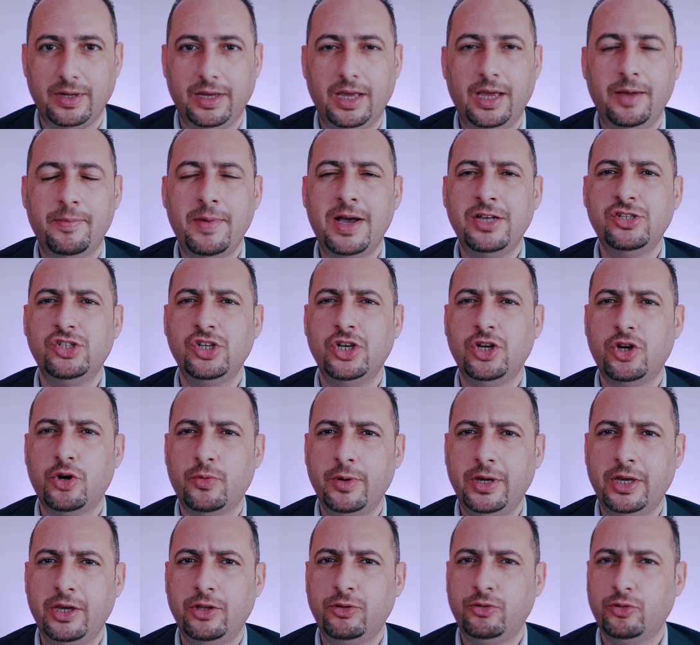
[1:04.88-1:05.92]
Imagine
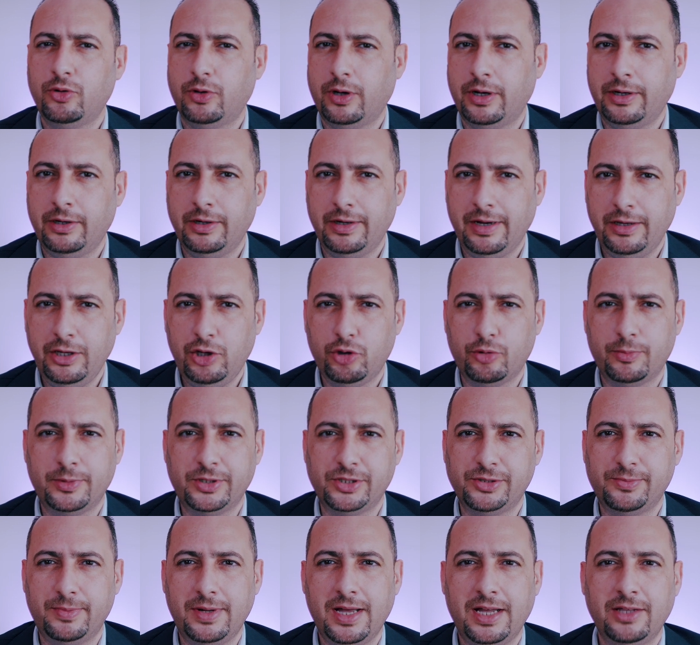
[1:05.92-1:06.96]
going into an
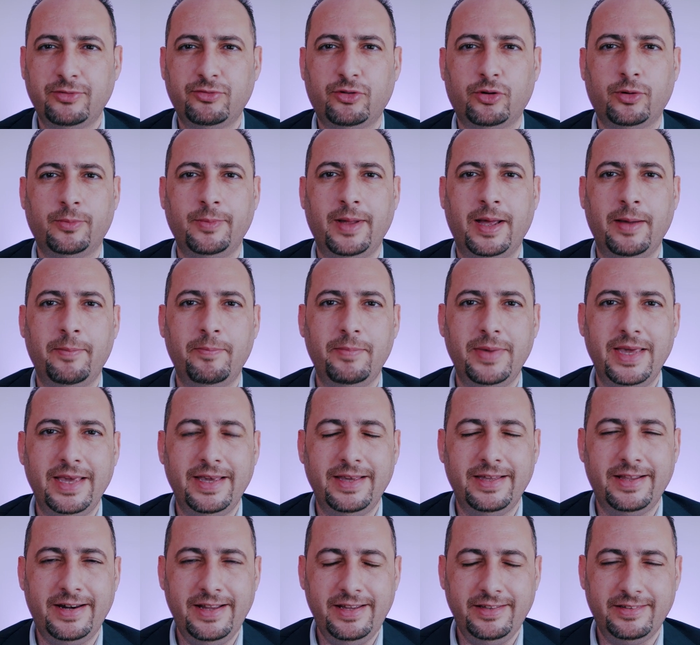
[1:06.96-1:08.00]
e-commerce platform and being
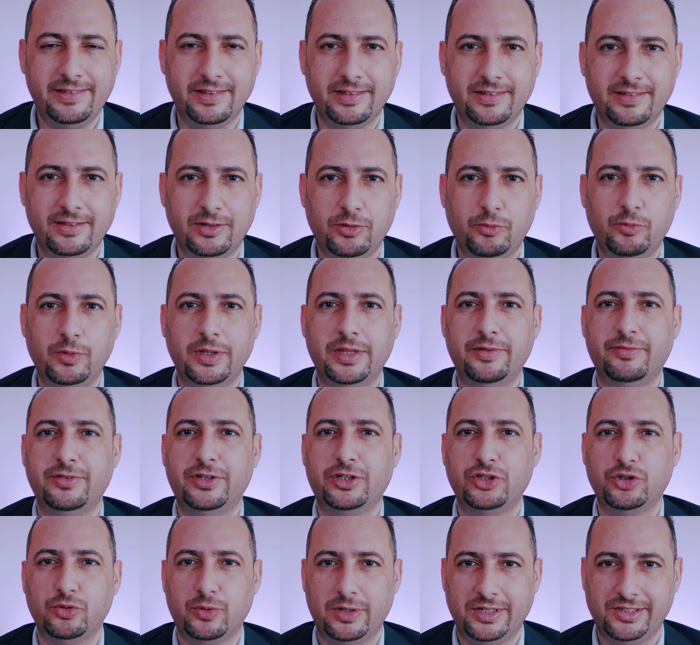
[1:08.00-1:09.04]
greeted with a
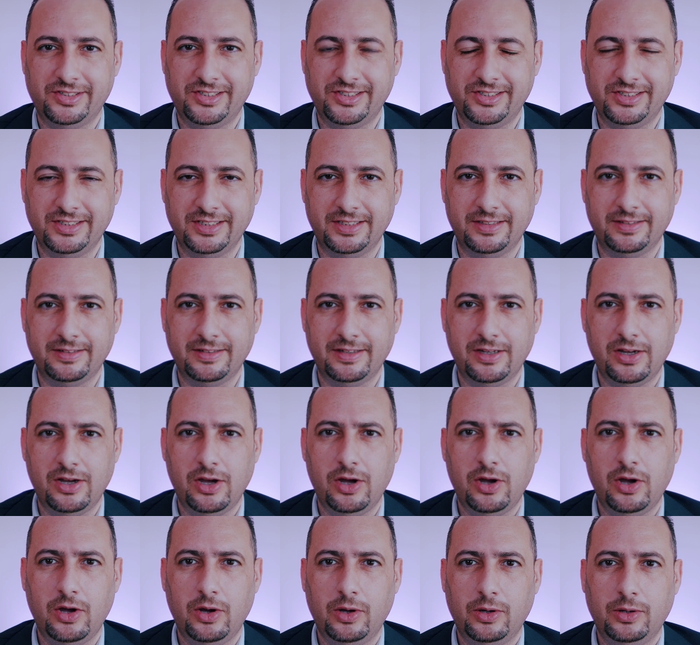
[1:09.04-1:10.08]
virtual assistant
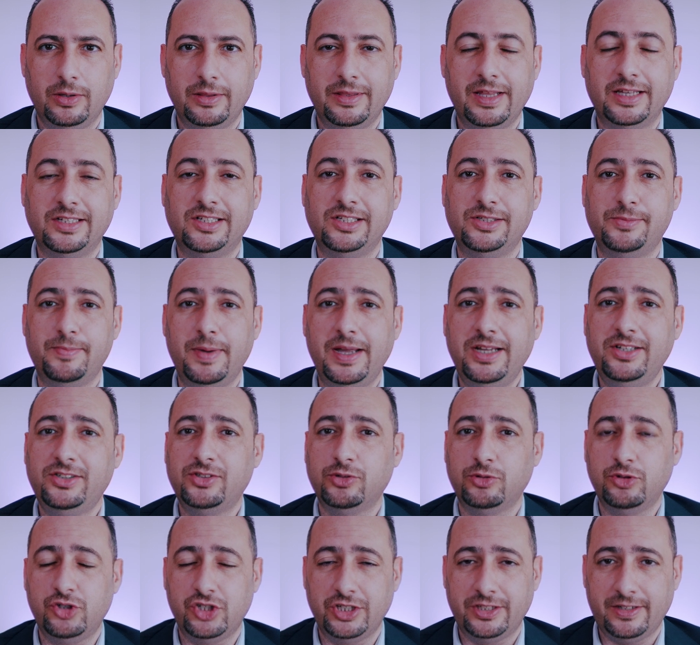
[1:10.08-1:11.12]
that is based
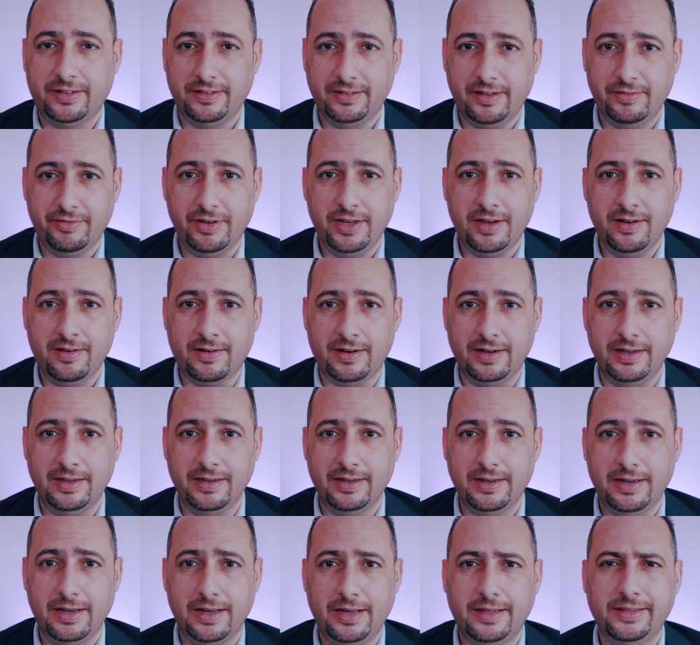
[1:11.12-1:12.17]
on generative AI,
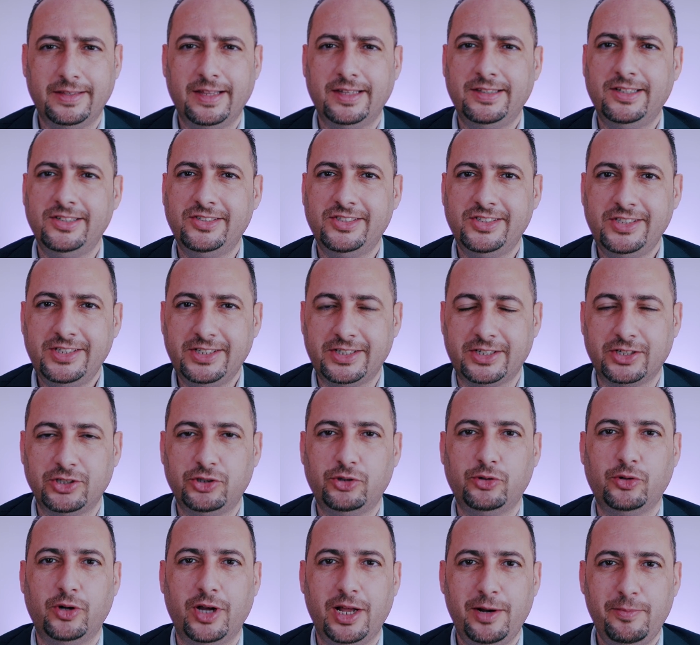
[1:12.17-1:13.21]
that is there
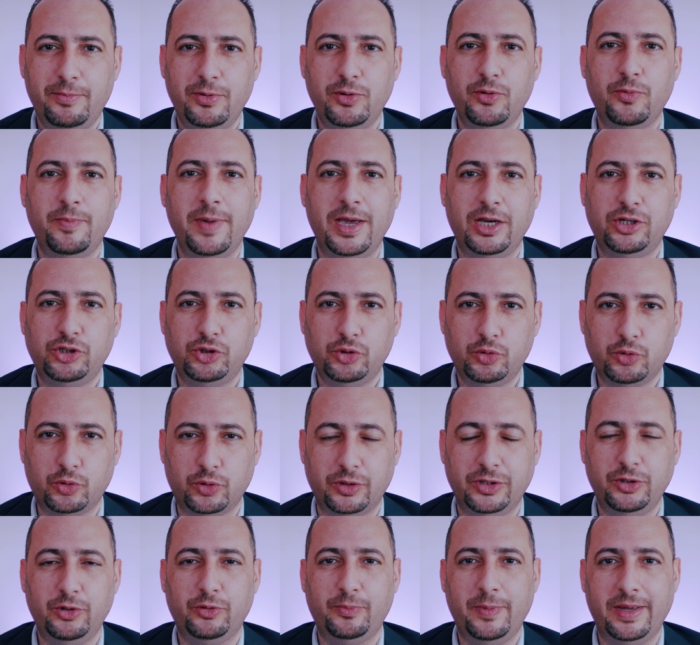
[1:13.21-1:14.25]
to help you make
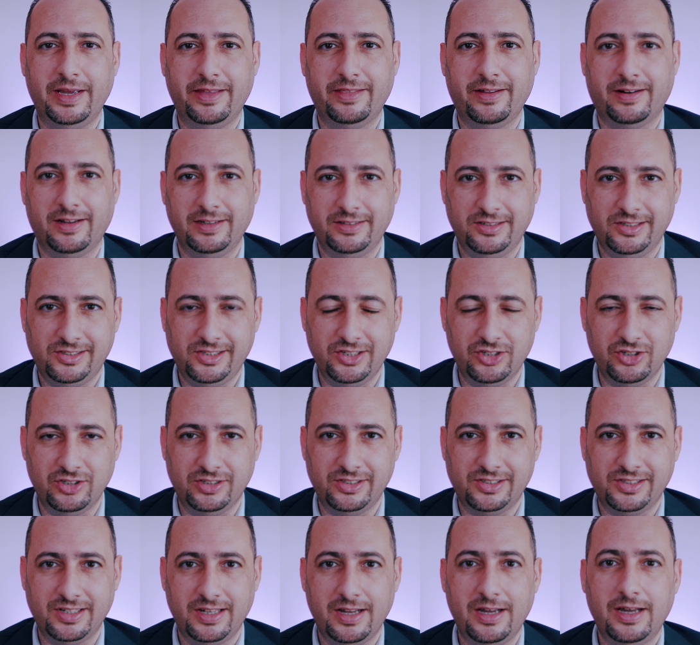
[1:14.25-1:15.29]
sure you make the right
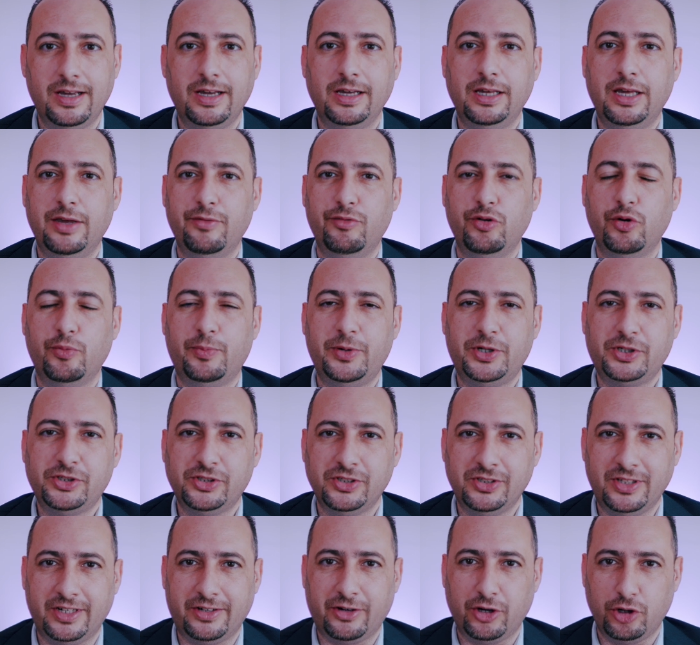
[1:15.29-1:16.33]
decisions, give you
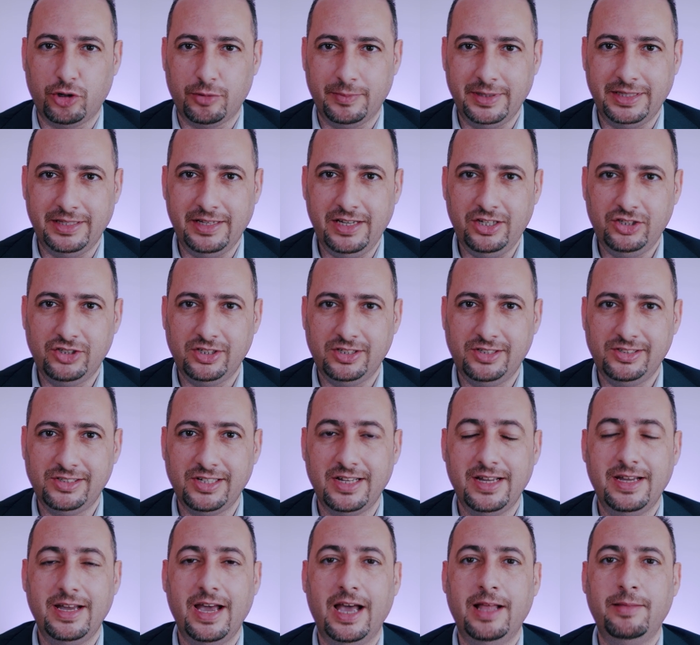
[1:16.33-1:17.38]
personal recommendations,
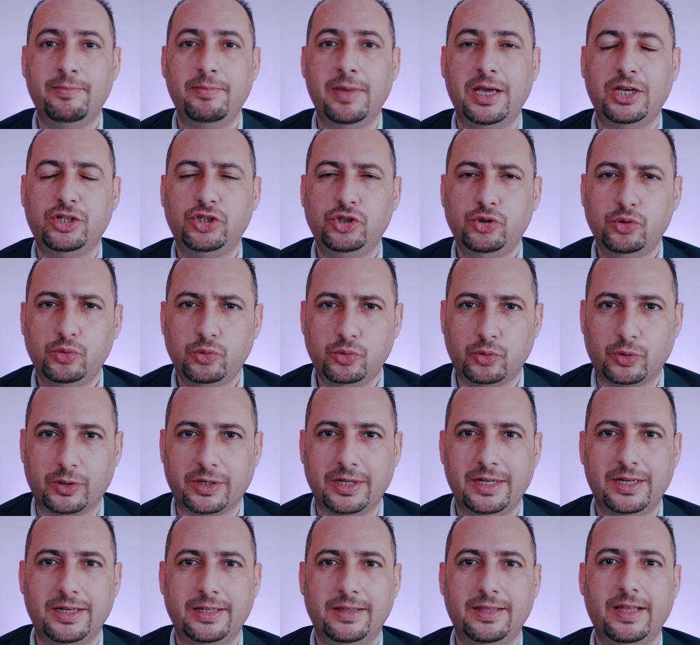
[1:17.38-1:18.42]
and make sure
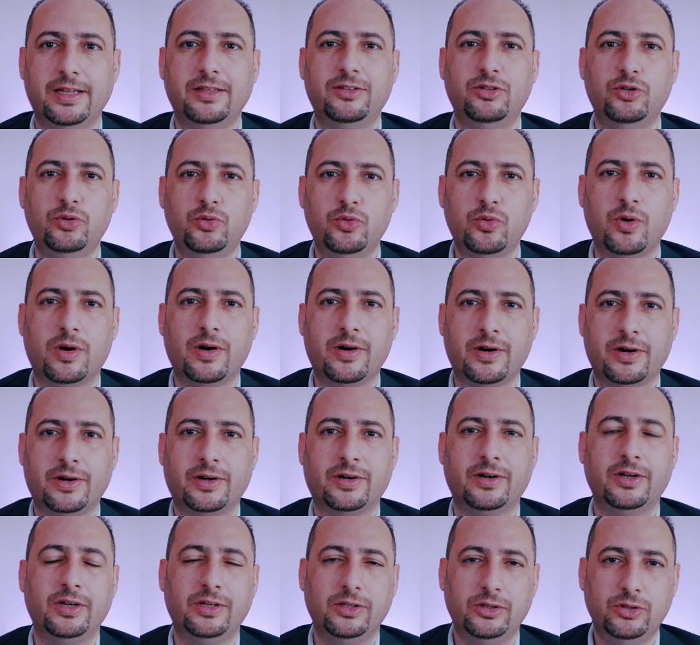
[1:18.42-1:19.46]
that you are
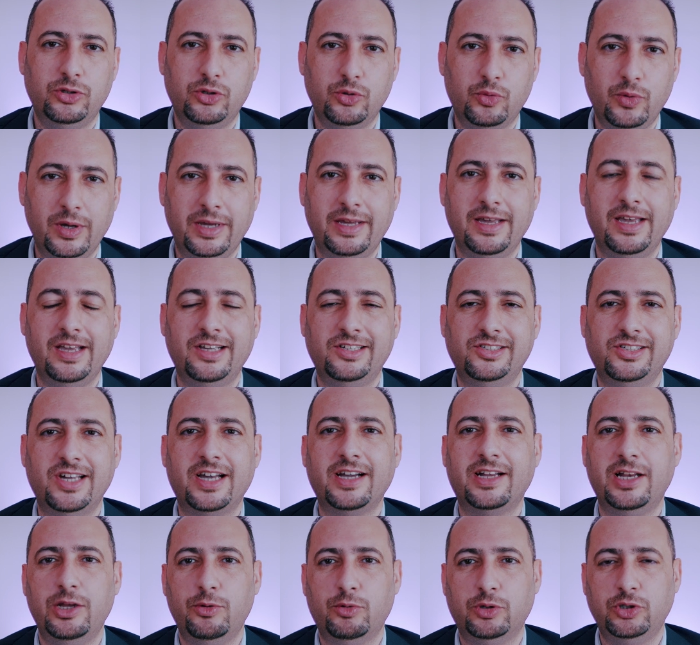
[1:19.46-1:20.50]
doing
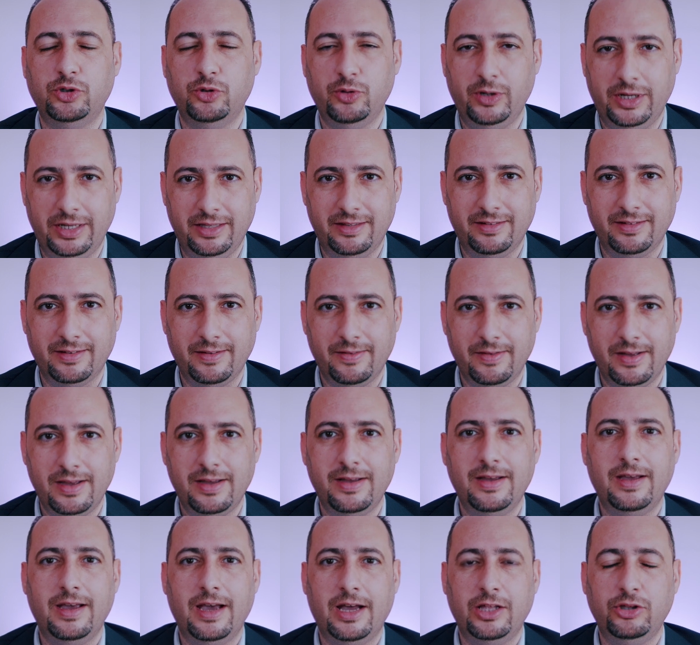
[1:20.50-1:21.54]
exactly what you need
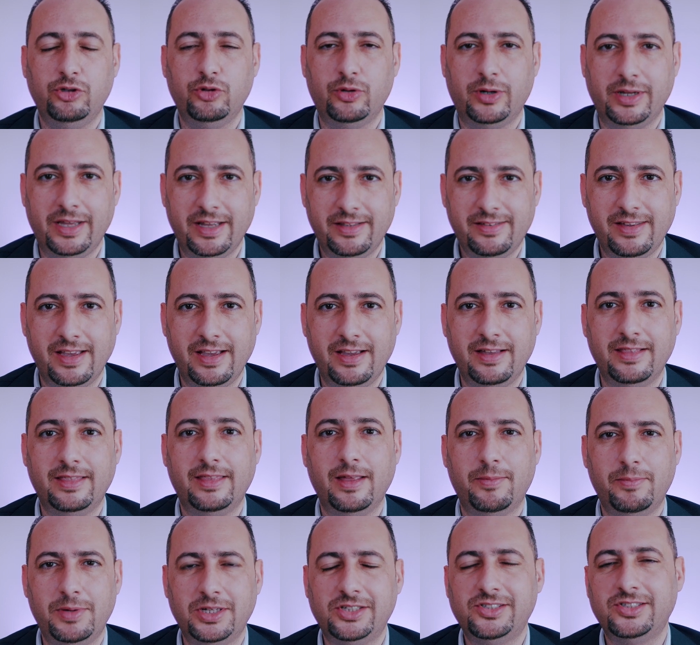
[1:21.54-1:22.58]
and you're getting
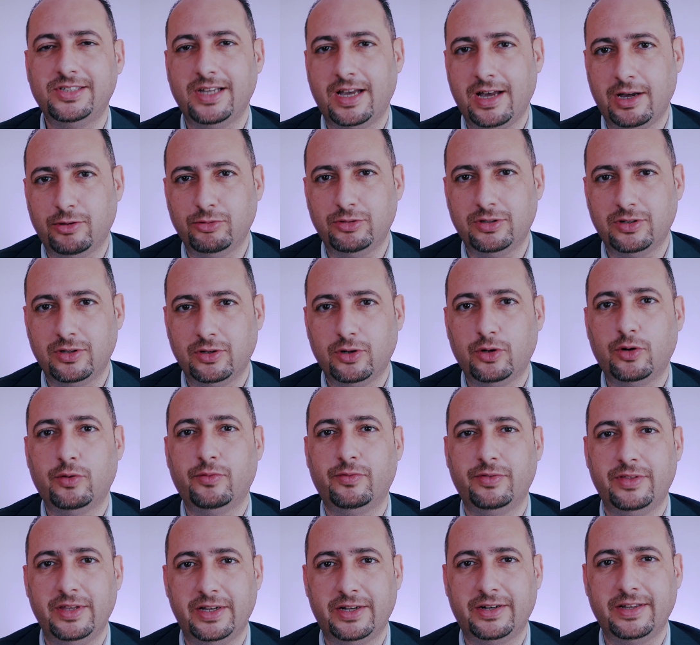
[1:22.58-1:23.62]
the best out
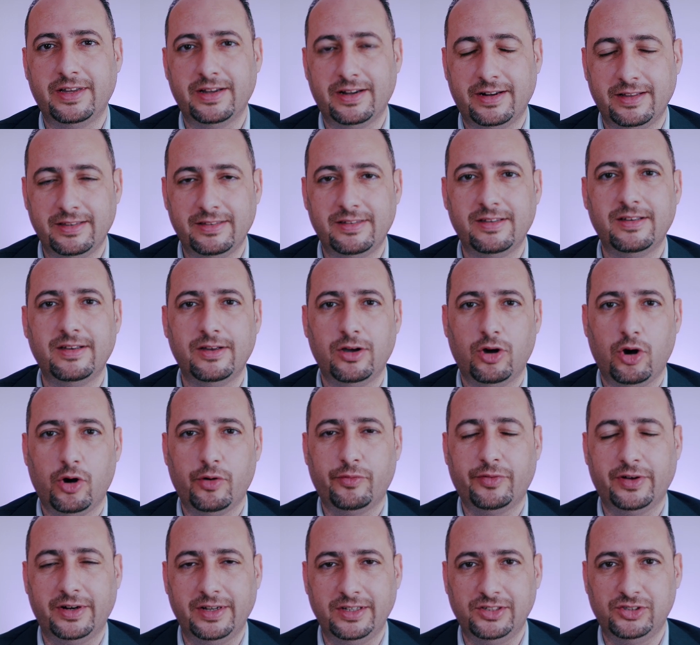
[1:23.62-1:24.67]
of their current
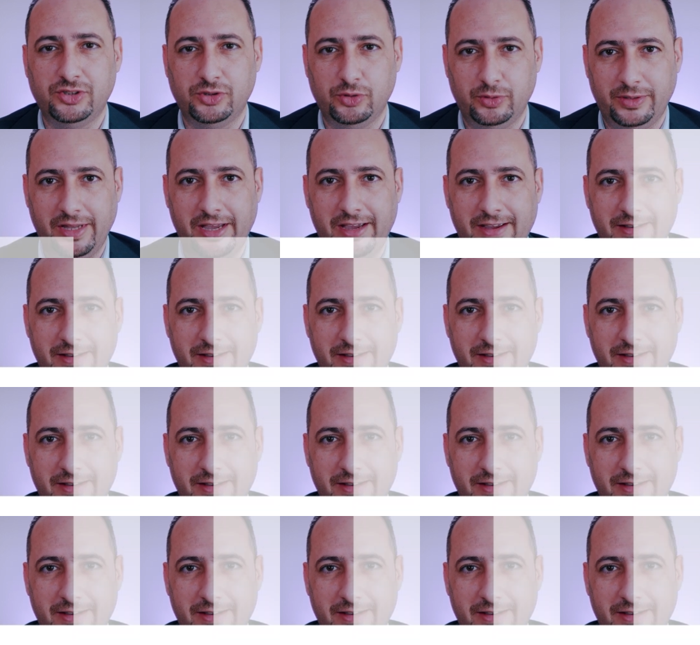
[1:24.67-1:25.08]
offerings today.